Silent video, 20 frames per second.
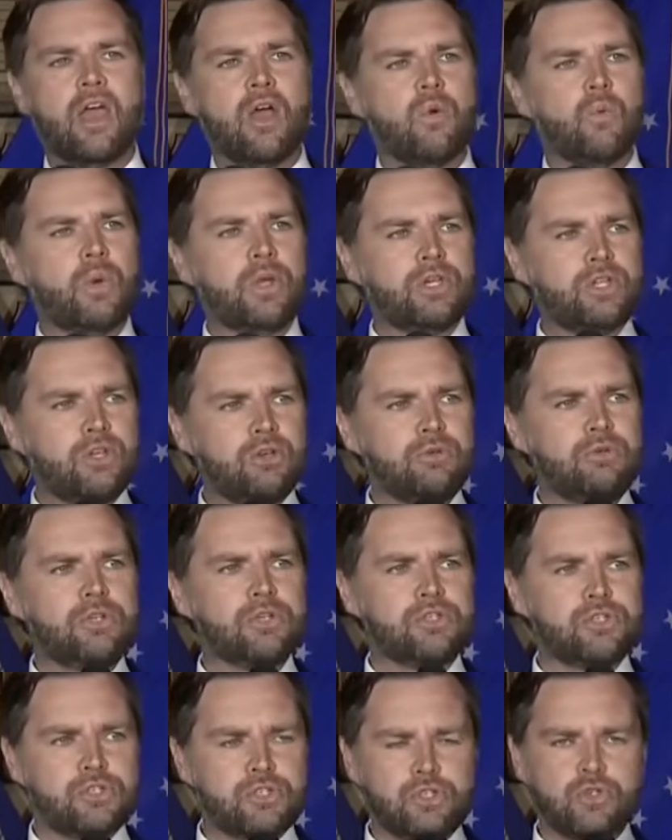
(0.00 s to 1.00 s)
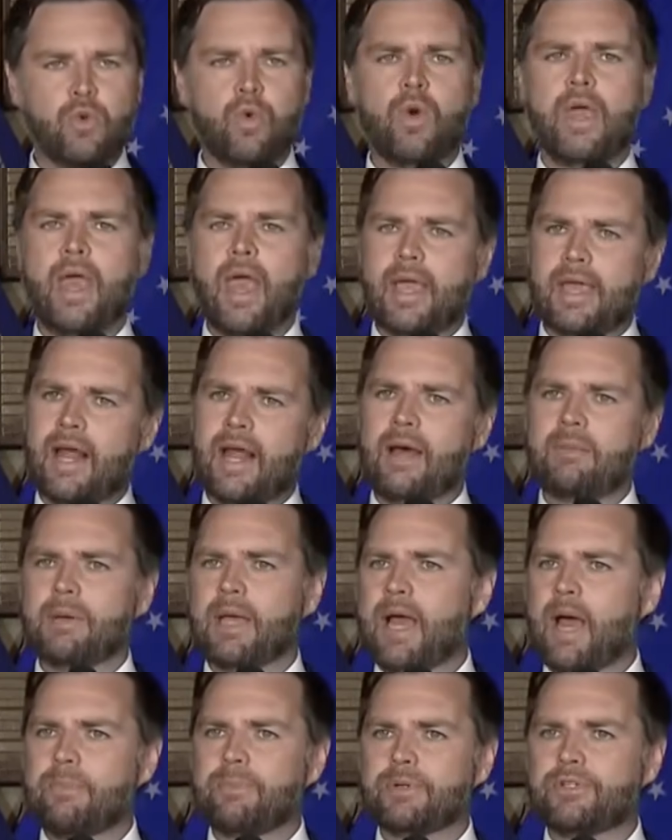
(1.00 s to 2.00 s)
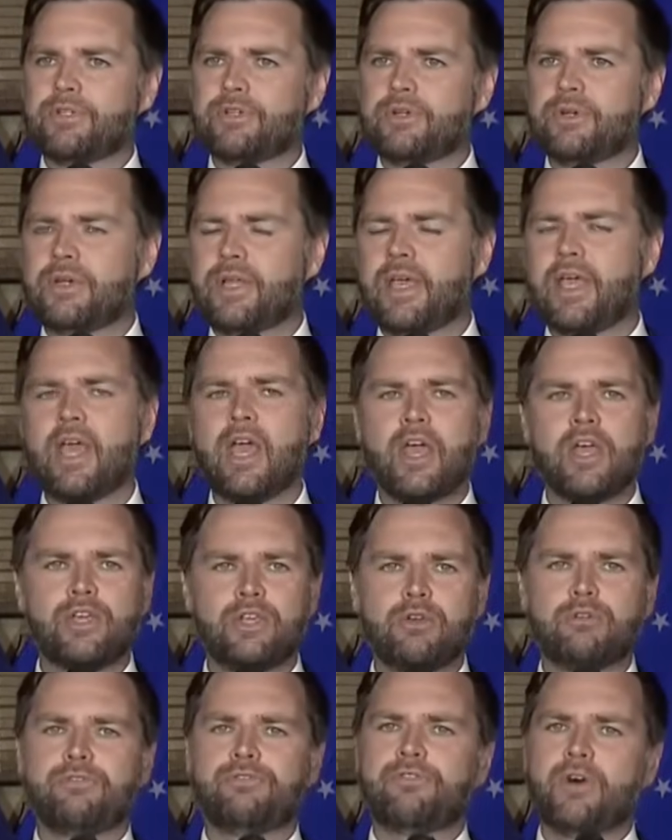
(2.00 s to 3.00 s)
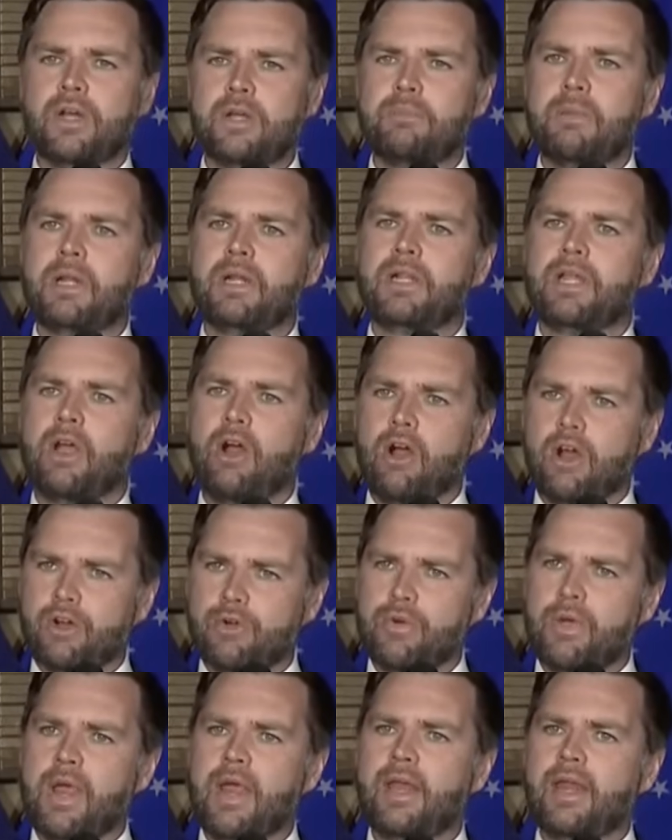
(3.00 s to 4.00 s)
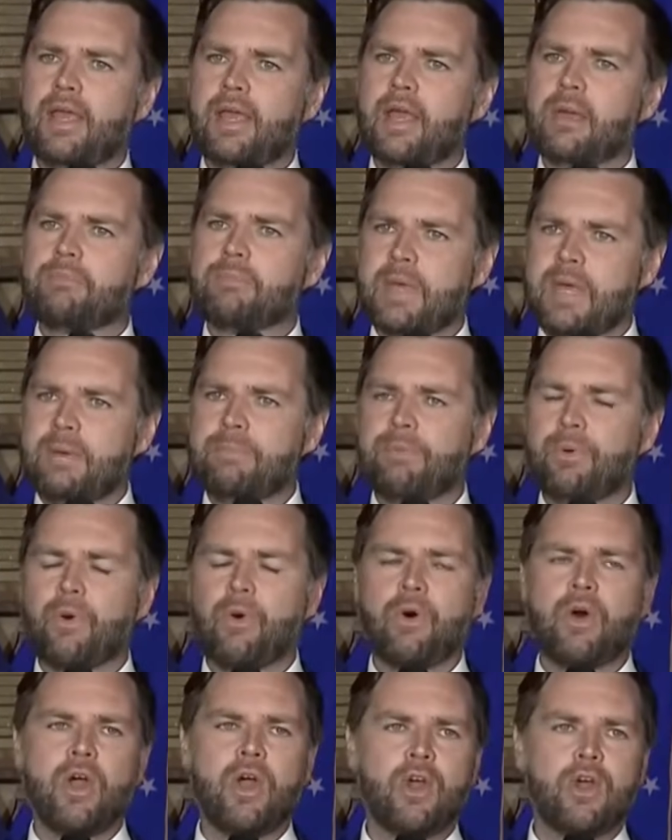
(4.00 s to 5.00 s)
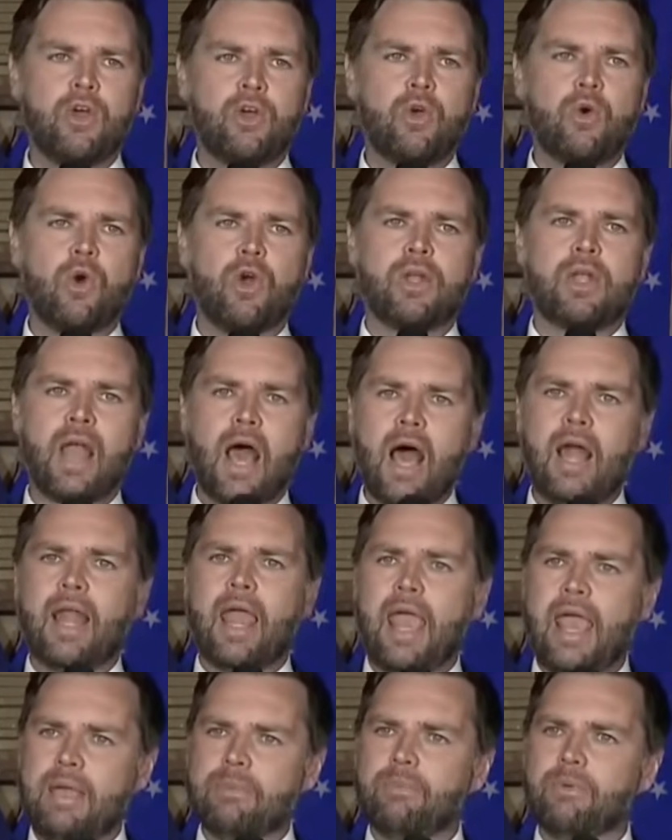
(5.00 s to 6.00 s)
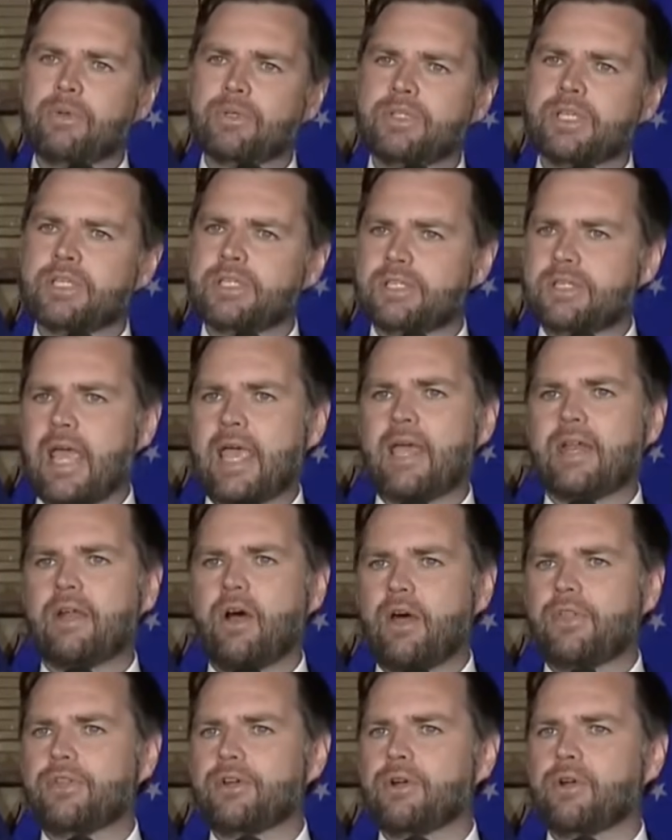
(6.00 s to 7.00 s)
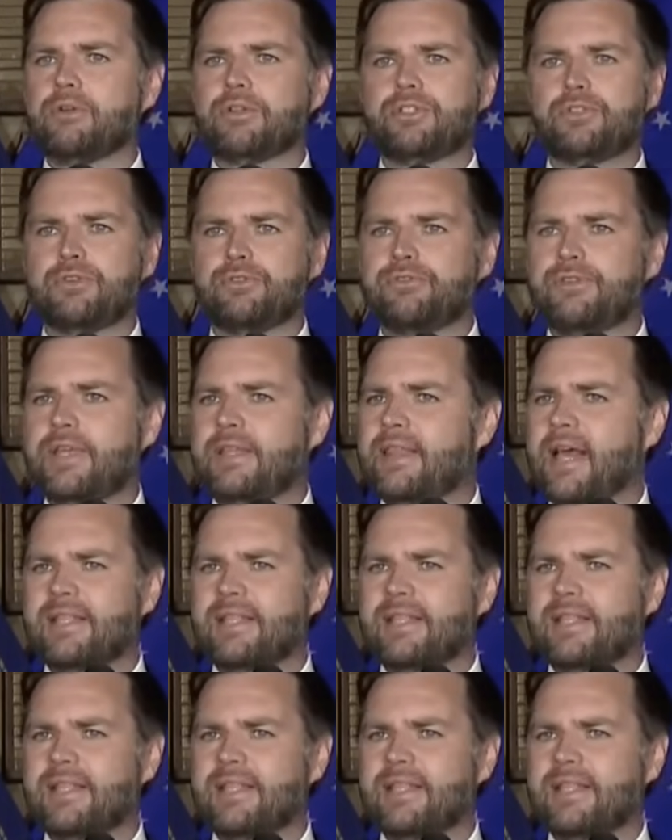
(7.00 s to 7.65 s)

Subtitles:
When you destroy economic opportunity, you fundamentally are creating people who are not able to stand on their own two feet.